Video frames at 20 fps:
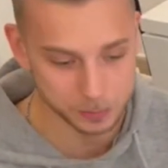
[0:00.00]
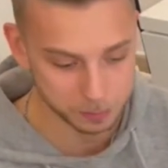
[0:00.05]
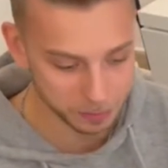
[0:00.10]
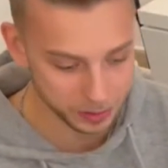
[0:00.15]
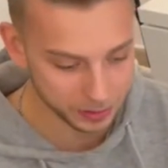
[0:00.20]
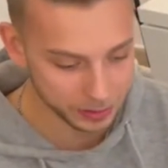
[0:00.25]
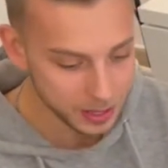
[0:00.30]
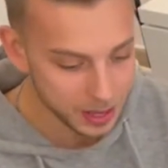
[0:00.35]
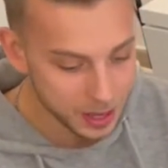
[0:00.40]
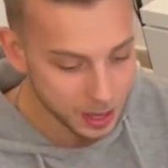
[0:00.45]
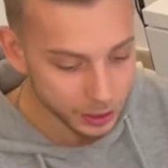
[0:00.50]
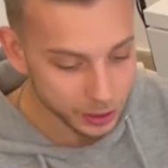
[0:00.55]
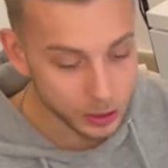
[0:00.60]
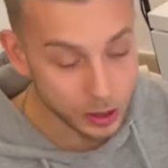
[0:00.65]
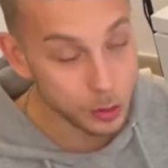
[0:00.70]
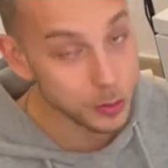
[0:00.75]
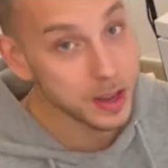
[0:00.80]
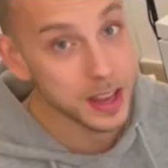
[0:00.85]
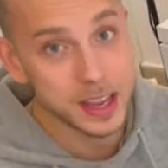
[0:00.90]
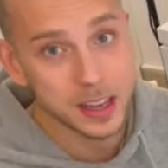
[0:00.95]
But you
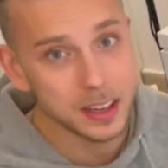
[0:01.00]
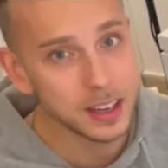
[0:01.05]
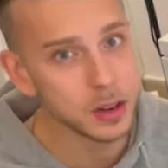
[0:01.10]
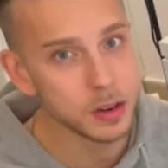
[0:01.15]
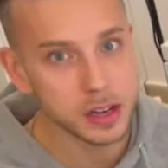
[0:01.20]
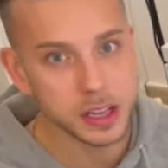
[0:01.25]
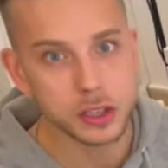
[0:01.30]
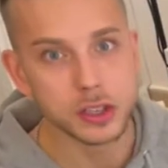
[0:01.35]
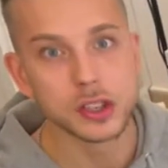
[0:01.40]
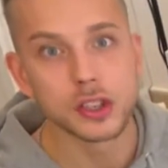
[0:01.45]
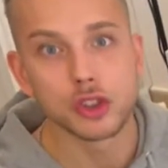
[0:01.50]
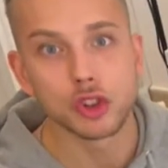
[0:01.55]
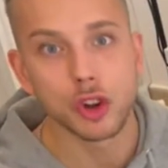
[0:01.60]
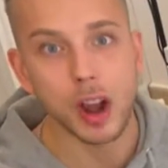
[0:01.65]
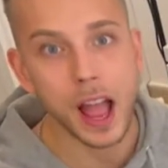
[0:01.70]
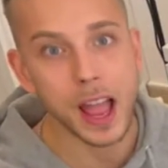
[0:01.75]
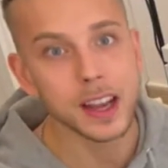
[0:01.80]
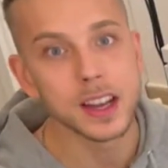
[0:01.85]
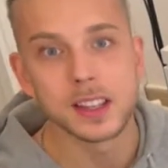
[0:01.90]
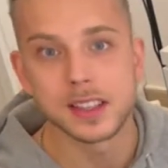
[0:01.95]
can literally just
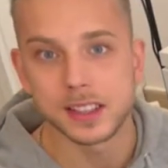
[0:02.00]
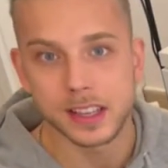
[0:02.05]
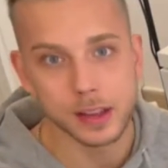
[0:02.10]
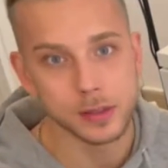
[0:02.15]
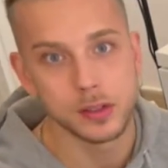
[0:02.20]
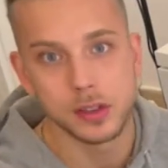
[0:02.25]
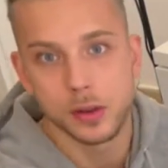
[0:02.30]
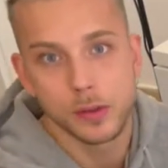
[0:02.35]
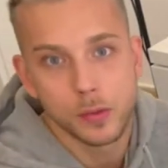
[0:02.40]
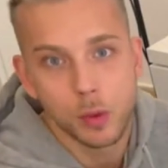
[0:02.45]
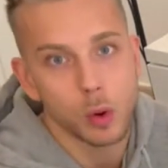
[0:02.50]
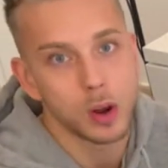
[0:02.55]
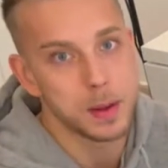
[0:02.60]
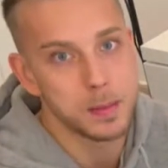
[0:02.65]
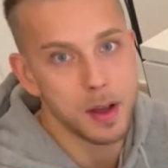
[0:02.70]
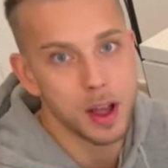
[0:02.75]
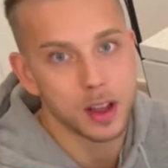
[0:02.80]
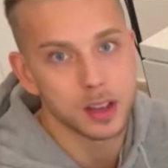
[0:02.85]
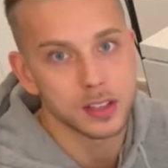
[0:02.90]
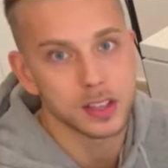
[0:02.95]
try it. It saves you
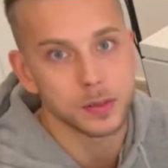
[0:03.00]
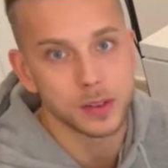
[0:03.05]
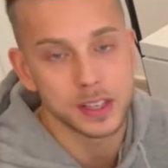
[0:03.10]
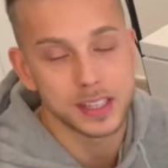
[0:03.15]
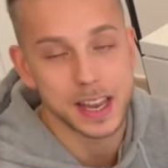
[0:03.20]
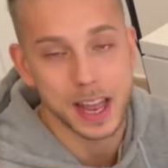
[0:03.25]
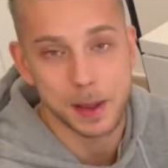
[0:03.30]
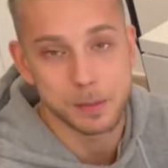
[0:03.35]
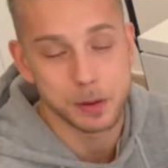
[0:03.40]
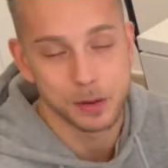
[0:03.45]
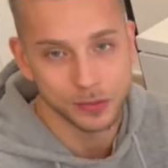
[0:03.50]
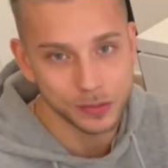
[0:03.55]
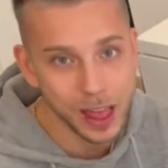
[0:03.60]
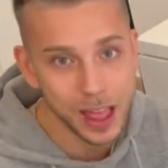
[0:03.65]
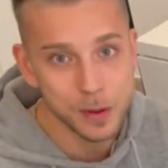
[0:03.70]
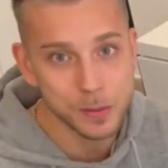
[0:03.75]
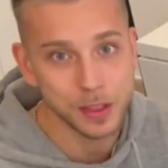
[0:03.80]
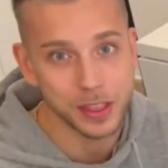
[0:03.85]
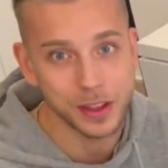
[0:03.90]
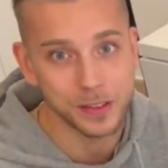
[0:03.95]
$40 every time you
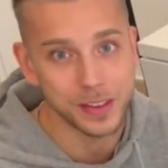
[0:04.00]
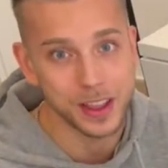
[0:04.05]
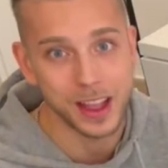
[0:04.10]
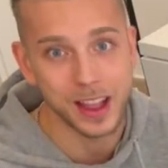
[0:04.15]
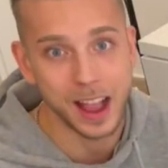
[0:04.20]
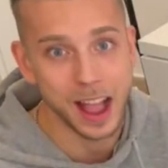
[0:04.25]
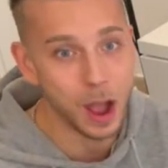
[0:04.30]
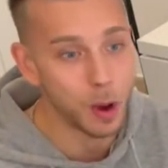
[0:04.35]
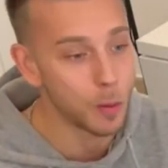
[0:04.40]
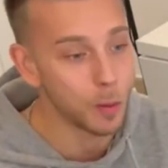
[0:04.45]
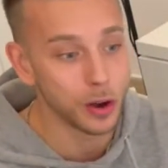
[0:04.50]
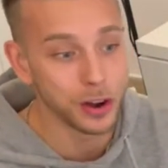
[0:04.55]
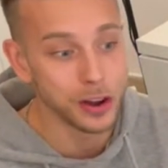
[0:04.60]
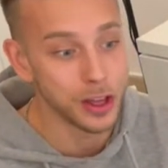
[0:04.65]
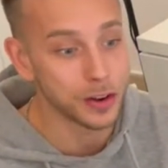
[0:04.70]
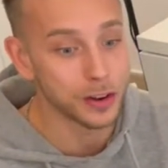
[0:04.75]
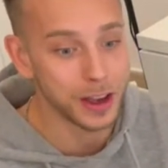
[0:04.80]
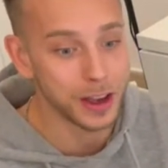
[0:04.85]
fly with Avianca or another